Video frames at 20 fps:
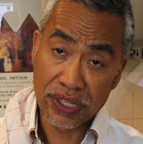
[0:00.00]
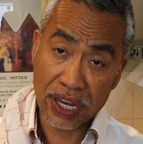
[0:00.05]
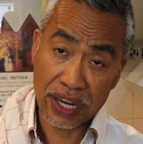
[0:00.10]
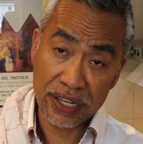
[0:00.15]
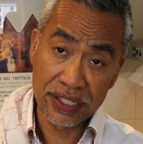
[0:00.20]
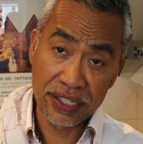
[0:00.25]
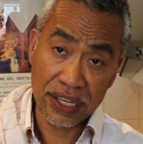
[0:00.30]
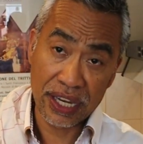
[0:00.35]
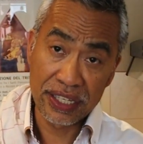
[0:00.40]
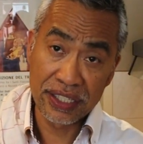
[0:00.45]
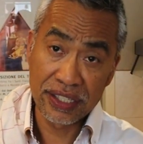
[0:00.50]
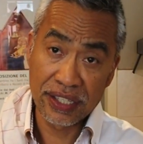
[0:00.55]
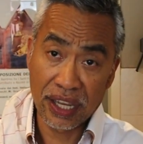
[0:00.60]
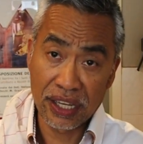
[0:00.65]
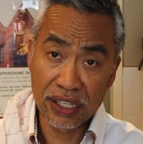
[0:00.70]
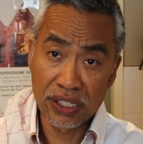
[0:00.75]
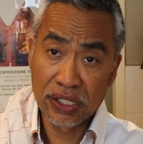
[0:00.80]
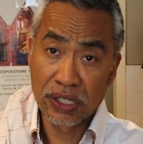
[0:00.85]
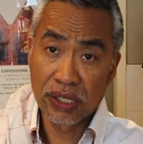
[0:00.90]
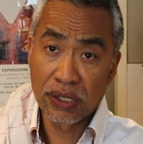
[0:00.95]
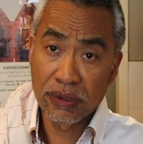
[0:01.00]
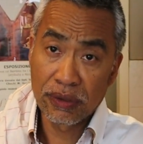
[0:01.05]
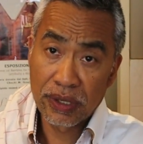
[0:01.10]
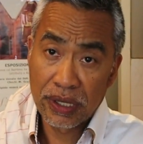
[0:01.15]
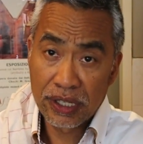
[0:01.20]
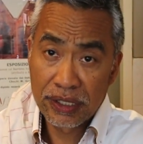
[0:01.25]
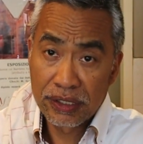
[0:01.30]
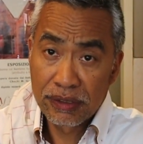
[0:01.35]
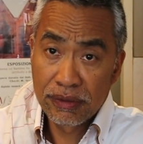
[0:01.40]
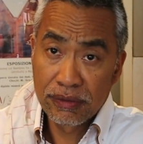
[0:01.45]
to say thank you
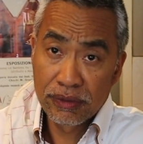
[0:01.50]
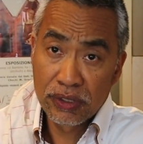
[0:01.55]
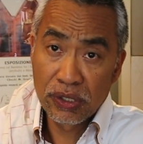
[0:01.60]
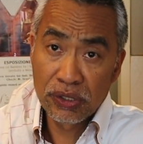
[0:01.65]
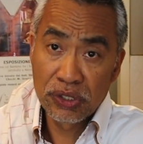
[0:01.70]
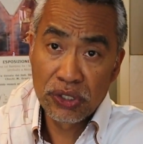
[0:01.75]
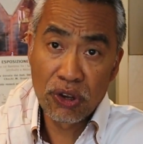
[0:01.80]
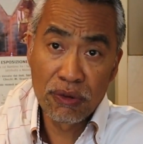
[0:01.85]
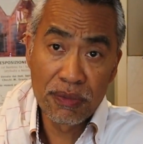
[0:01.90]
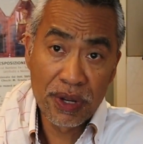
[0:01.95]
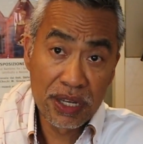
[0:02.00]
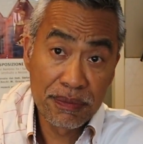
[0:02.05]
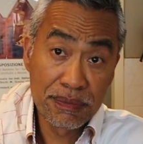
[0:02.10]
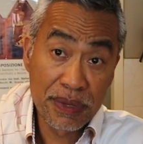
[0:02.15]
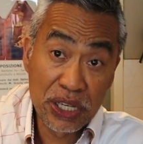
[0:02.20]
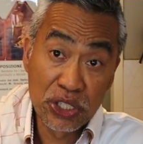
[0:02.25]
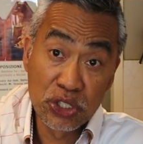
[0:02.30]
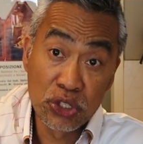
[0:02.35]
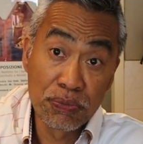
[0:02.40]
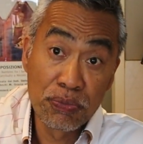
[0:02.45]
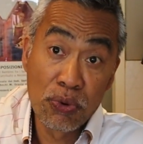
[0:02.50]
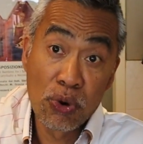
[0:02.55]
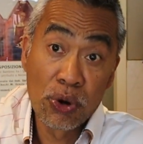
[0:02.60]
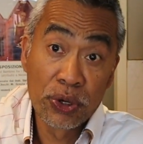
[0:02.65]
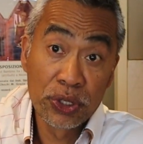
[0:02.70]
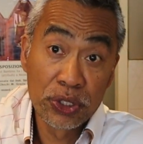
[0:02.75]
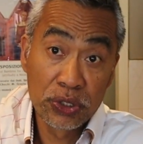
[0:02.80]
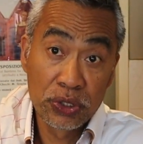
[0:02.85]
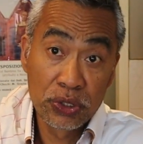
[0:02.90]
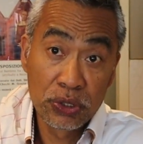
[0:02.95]
and to show my big
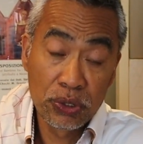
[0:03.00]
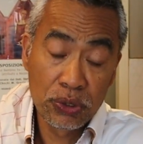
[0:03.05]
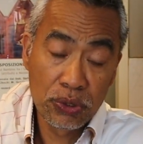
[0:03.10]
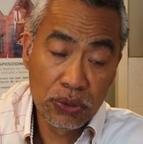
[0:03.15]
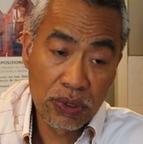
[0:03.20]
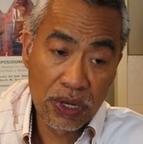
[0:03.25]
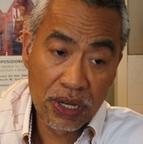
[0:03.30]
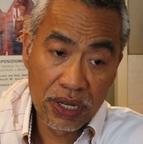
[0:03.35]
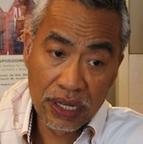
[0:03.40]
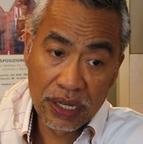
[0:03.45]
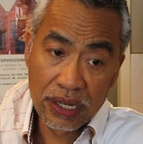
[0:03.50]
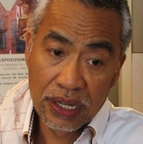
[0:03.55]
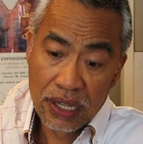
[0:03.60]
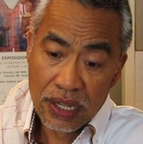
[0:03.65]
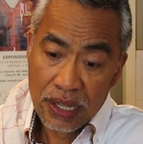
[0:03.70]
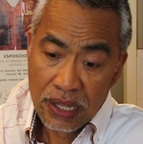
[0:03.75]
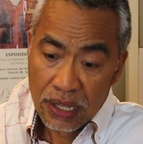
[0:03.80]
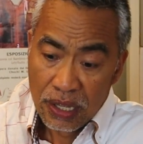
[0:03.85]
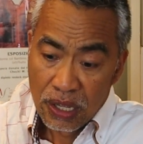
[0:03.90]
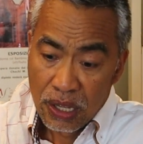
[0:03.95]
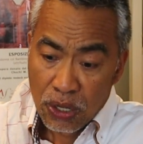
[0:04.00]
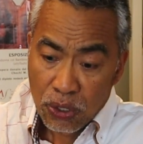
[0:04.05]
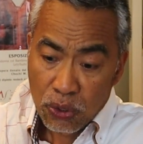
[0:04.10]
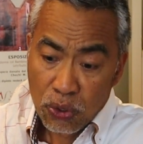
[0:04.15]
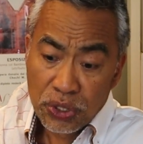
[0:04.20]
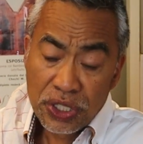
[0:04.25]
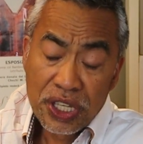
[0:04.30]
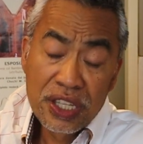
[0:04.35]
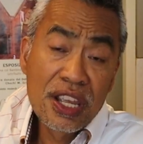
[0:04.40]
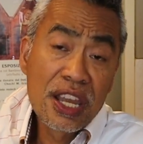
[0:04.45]
support to
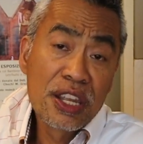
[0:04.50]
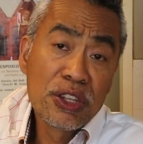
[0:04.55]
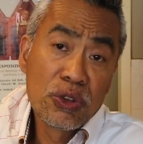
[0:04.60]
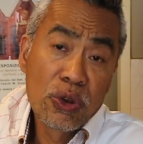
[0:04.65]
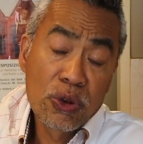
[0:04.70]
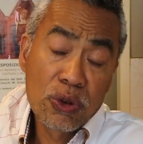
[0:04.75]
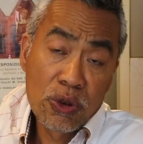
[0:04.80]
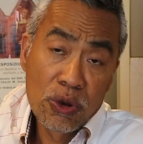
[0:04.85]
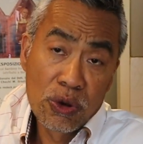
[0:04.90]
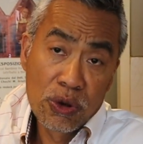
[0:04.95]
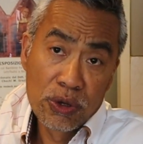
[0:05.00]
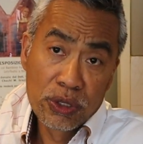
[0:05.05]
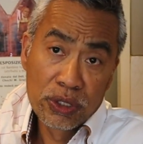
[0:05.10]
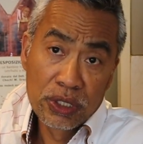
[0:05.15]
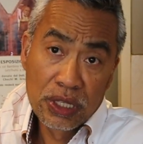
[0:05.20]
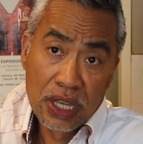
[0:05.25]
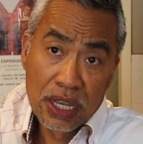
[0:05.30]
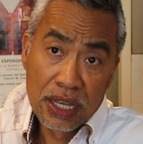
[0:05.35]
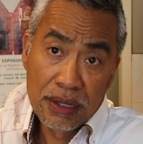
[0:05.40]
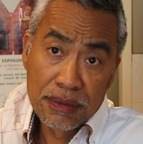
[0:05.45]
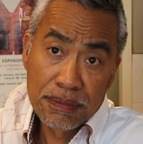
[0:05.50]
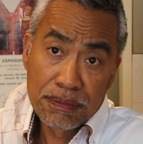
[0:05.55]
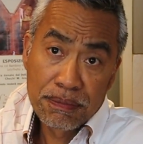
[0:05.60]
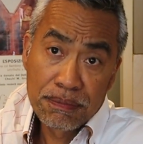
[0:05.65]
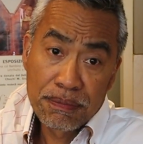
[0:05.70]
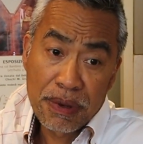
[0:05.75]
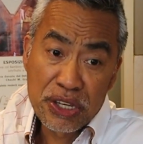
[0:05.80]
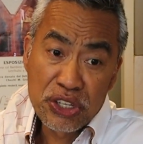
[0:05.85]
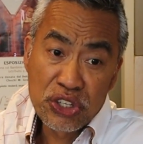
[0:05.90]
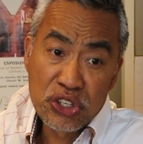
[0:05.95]
Cucinando con
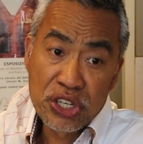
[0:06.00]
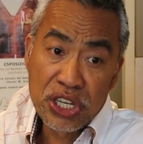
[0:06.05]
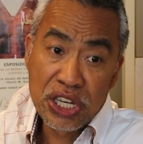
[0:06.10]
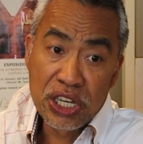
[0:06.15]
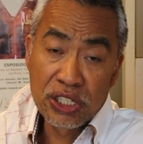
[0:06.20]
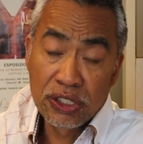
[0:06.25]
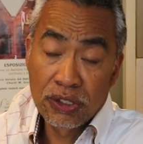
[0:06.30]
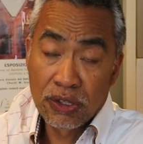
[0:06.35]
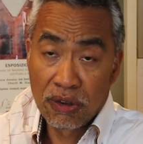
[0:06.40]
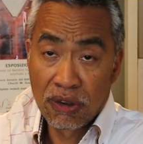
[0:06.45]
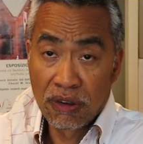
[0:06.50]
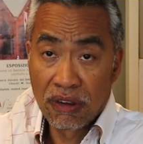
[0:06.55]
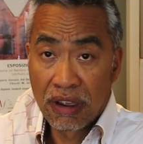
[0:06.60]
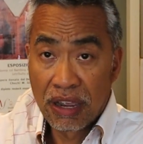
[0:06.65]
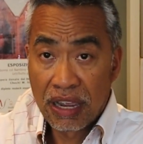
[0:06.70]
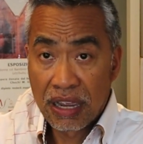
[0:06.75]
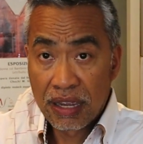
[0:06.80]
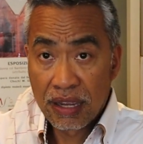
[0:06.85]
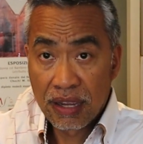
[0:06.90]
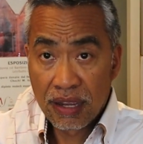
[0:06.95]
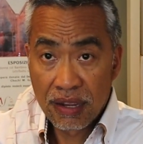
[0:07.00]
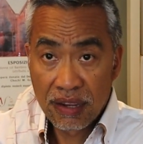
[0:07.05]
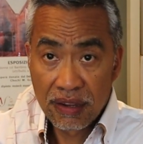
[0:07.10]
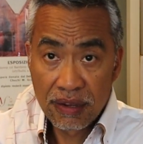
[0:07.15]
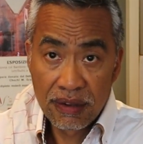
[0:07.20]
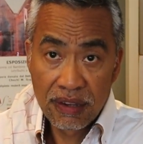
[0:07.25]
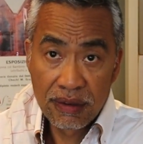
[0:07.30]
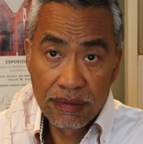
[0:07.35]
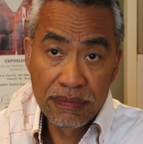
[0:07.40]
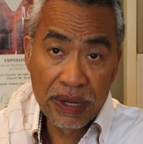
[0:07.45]
Panchito
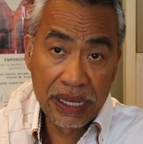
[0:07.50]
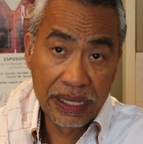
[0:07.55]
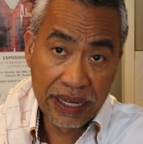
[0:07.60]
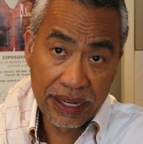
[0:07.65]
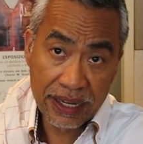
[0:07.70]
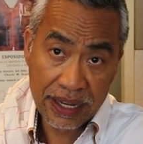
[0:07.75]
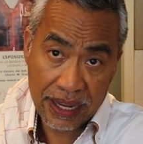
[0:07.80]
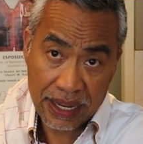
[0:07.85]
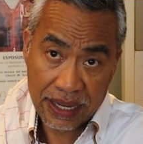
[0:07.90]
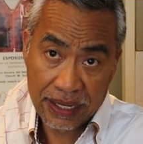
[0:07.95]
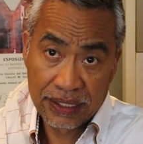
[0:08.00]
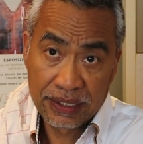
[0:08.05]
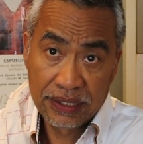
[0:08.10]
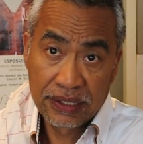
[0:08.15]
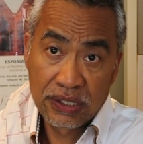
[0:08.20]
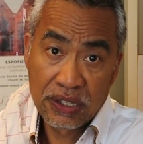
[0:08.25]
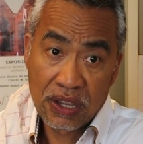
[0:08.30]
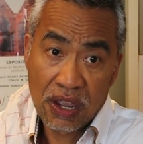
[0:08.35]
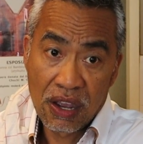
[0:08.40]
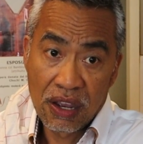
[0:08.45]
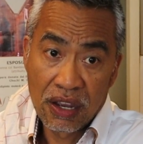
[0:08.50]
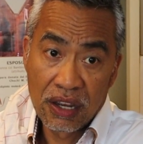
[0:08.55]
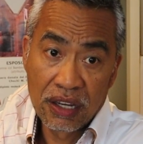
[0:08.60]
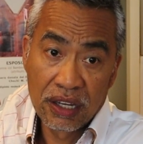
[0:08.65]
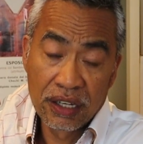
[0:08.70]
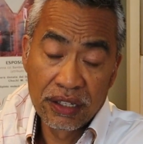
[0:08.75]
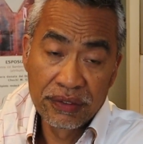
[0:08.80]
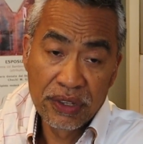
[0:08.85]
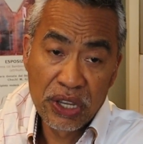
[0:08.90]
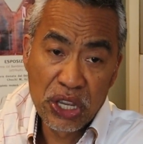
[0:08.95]
Villegas
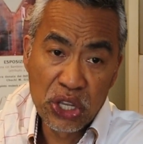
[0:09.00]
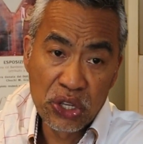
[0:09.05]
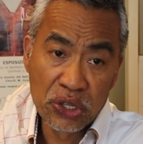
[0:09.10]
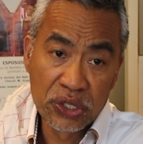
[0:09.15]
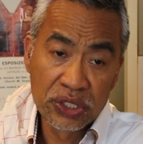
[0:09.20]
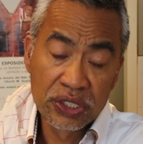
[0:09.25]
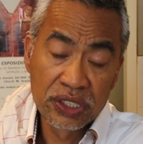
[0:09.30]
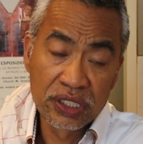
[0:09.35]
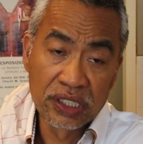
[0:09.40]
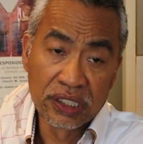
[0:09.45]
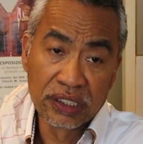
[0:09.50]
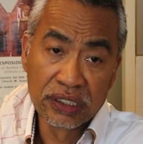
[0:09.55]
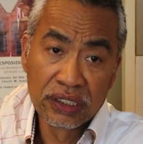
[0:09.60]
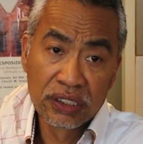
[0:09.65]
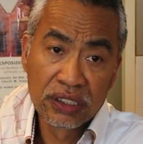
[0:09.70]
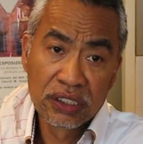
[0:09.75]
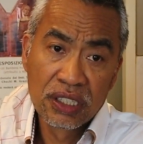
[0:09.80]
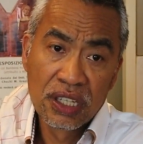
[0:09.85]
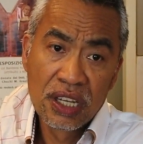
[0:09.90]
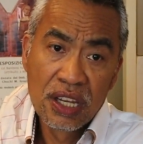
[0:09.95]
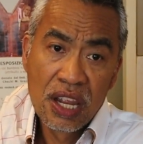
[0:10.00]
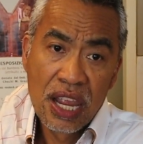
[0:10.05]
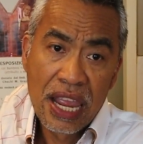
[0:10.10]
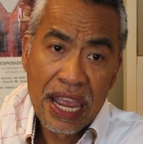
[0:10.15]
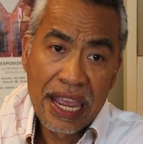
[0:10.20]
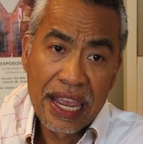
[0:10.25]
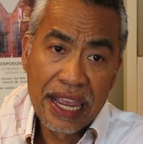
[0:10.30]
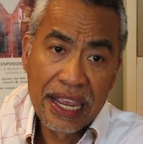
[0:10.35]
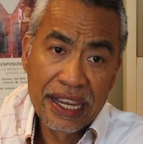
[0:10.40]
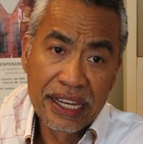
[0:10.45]
of Houston,
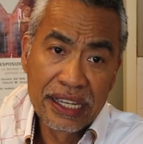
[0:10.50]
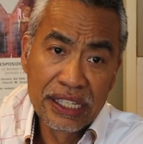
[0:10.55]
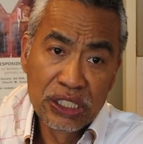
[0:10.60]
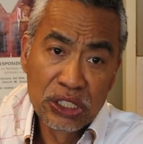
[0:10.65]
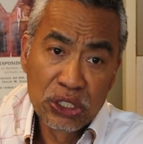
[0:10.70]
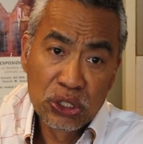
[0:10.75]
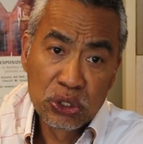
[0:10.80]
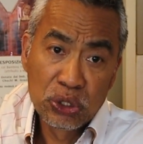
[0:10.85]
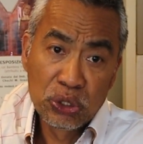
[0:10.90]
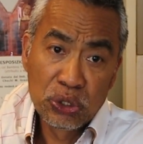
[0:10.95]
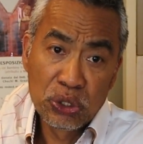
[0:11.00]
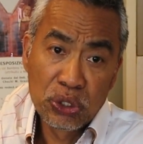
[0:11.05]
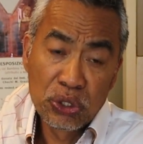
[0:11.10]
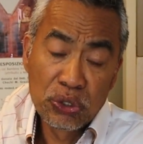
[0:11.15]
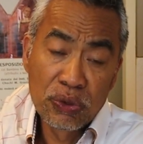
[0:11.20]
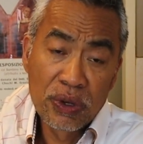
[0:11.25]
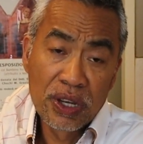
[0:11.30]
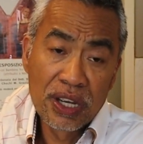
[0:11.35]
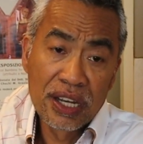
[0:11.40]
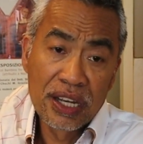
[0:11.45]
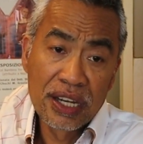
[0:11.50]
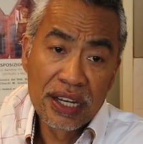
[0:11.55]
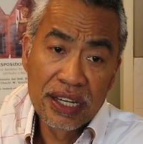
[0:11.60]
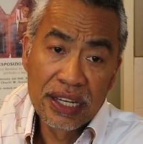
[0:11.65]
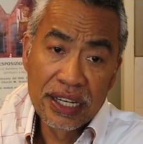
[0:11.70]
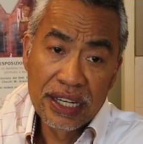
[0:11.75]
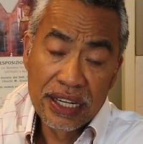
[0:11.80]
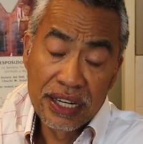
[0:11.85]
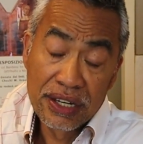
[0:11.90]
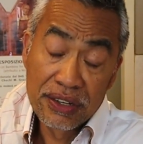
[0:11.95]
and to
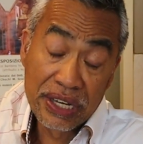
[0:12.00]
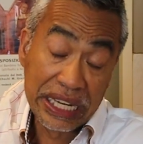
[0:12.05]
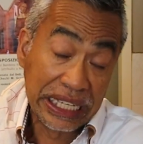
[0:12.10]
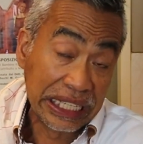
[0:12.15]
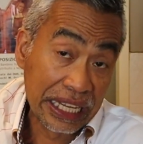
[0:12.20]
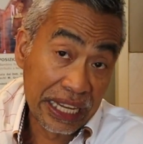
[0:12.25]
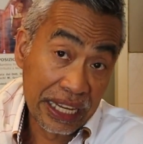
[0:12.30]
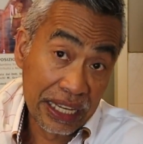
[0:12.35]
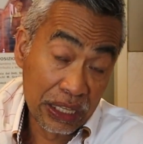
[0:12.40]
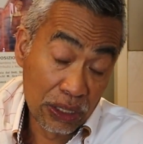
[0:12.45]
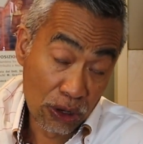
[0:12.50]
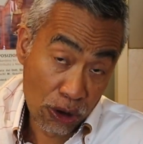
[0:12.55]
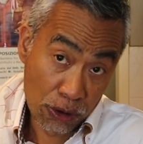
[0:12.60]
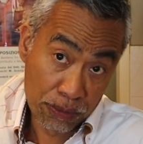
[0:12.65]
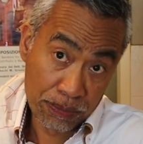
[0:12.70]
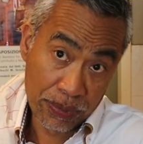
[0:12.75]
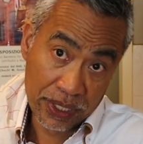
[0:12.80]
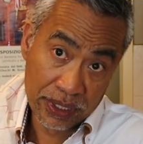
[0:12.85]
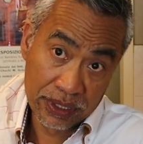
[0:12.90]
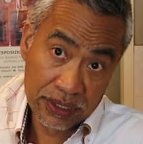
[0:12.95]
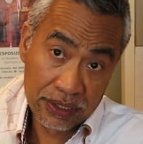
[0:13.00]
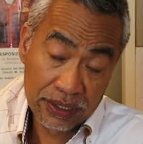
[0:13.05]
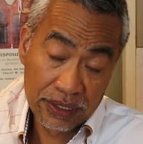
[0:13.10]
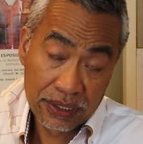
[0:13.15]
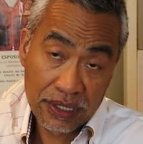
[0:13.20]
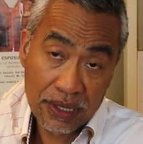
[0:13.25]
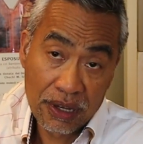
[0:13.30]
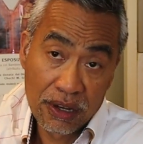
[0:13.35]
Rene Lopez